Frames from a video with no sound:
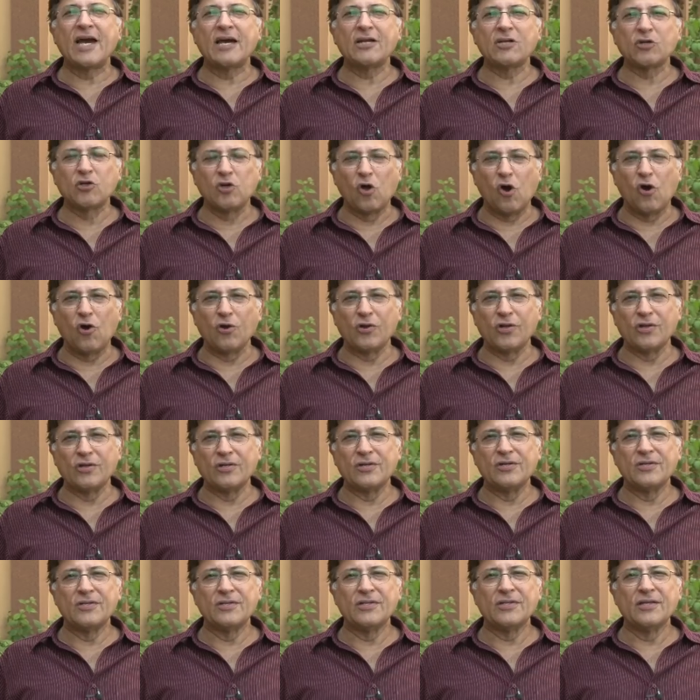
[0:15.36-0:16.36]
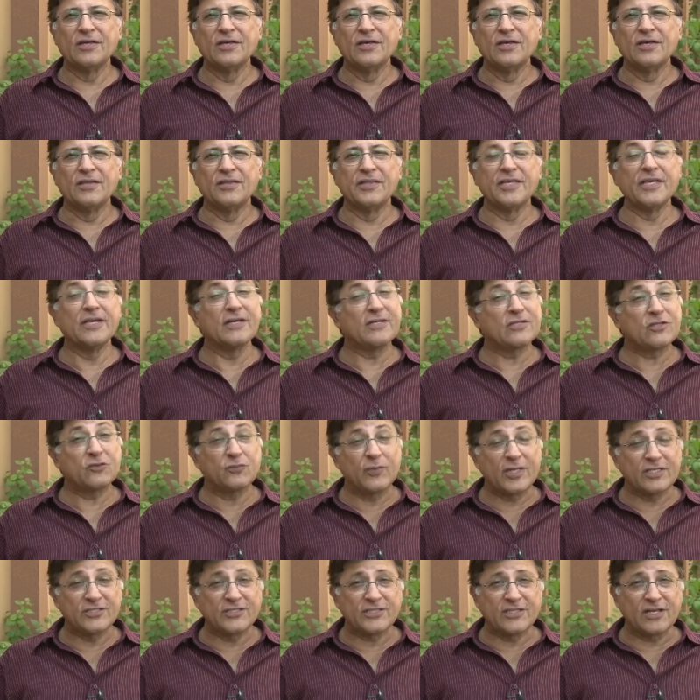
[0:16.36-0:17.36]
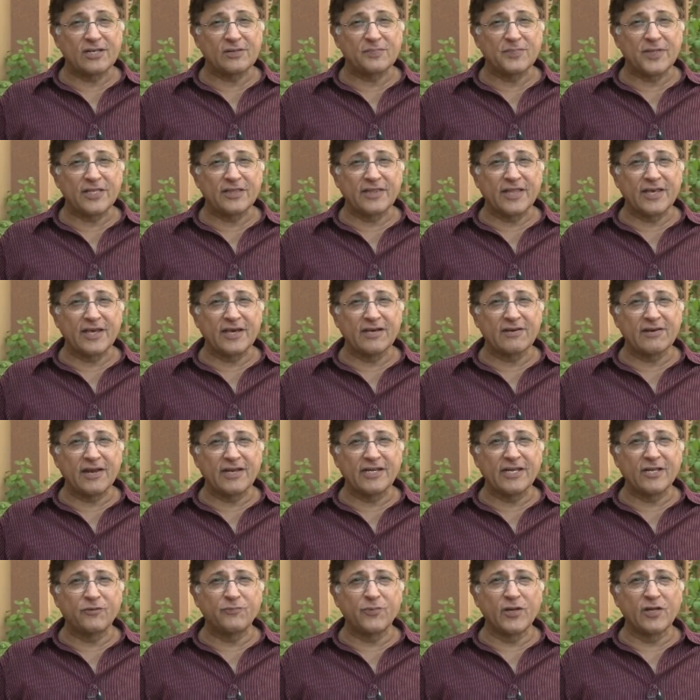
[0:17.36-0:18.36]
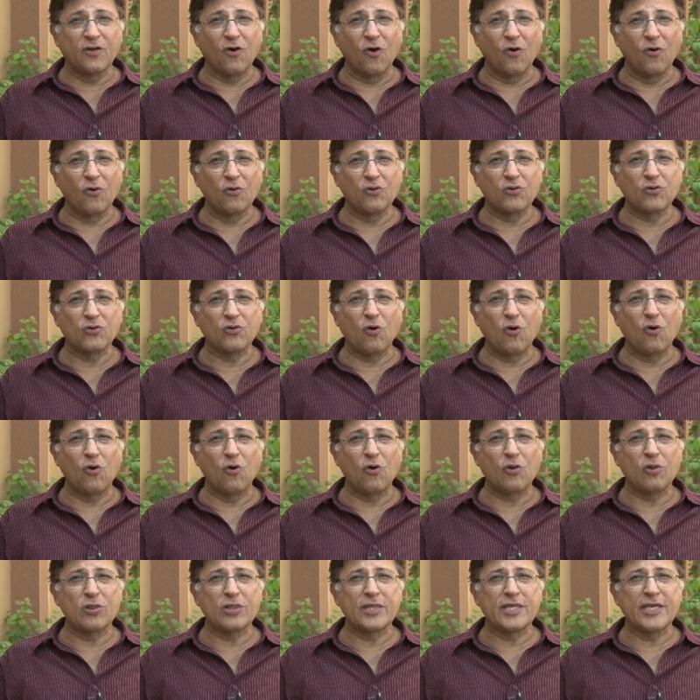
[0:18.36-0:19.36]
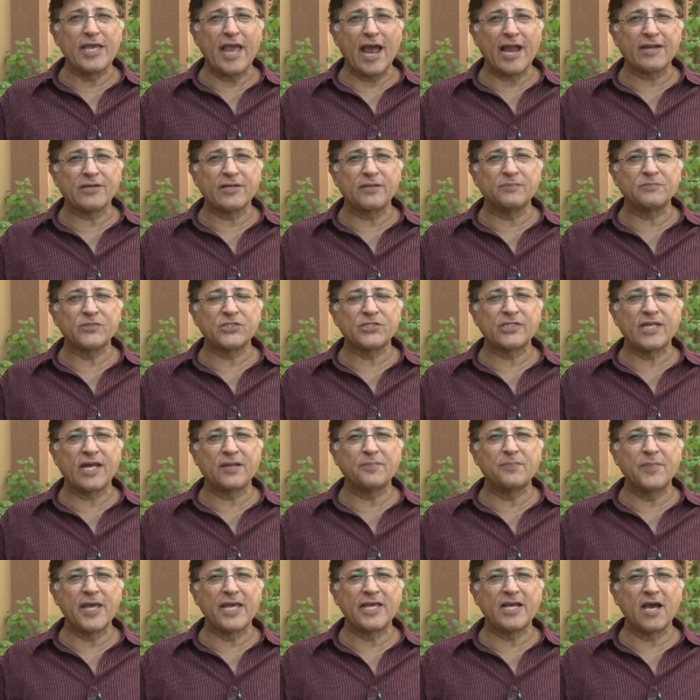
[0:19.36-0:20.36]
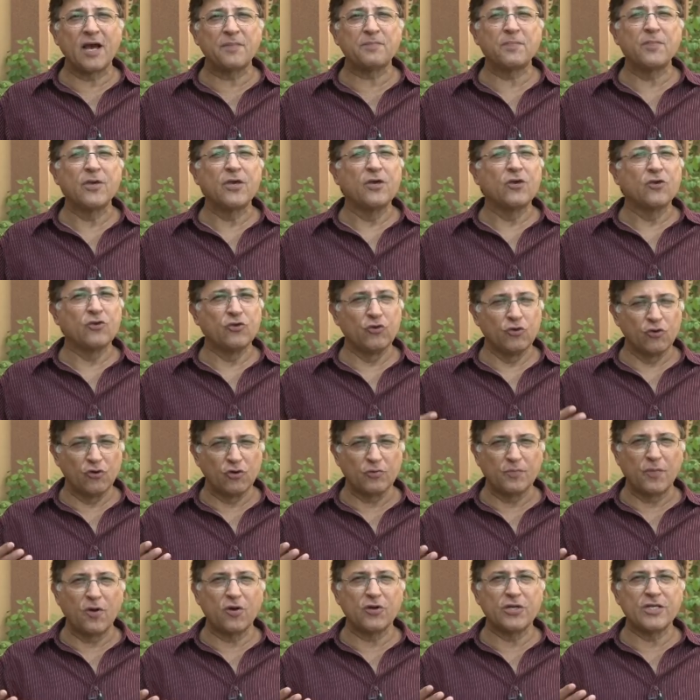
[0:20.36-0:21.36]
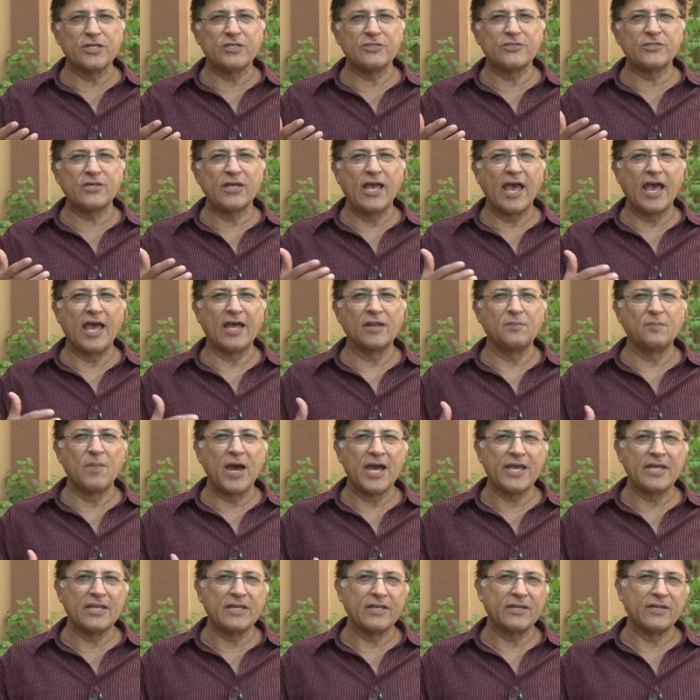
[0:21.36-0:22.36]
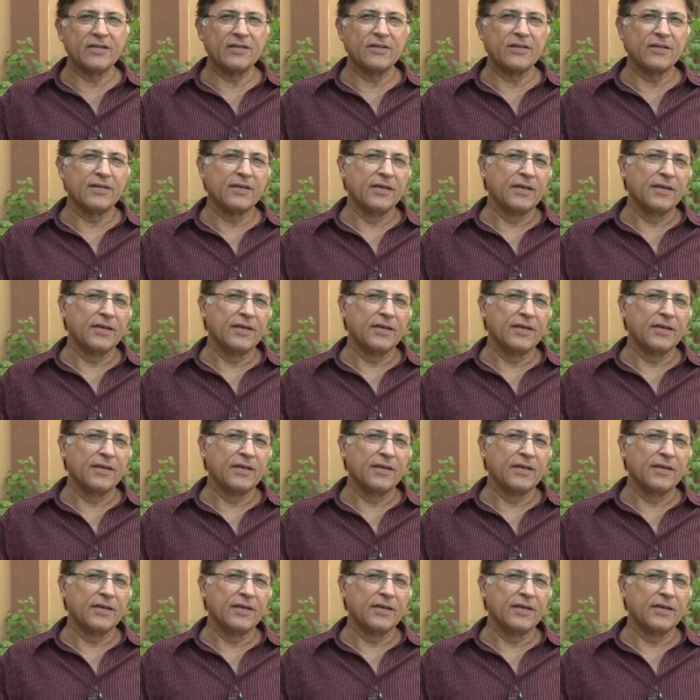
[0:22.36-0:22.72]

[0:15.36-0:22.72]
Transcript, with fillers: are gone, the earth will still be there and it will hold all the atoms that make up your bodies and mine.